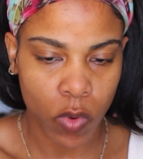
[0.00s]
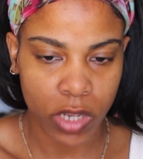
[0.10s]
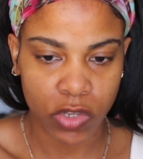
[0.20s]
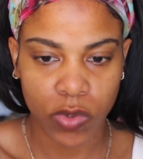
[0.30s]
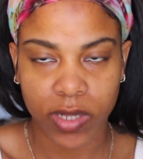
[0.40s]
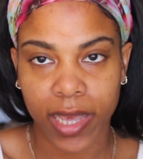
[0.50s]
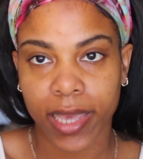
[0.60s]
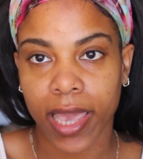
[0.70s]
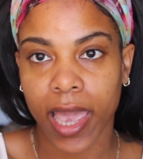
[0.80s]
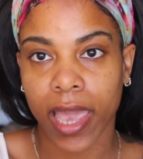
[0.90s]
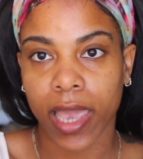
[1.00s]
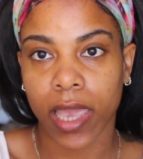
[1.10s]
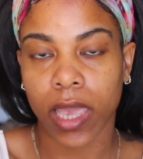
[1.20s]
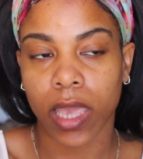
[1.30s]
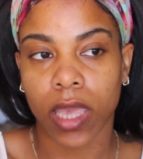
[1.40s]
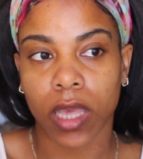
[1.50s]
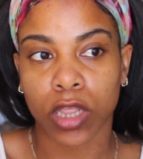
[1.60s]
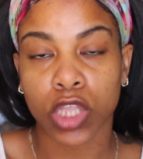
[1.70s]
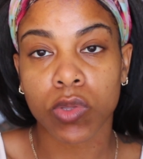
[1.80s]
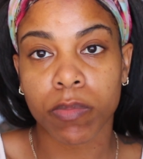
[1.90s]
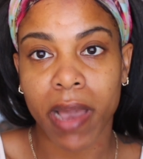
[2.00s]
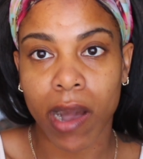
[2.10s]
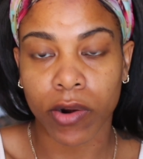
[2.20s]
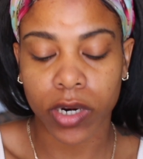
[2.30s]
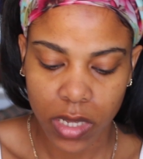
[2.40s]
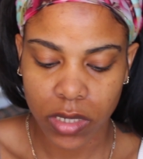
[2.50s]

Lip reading: going to take a loose powder.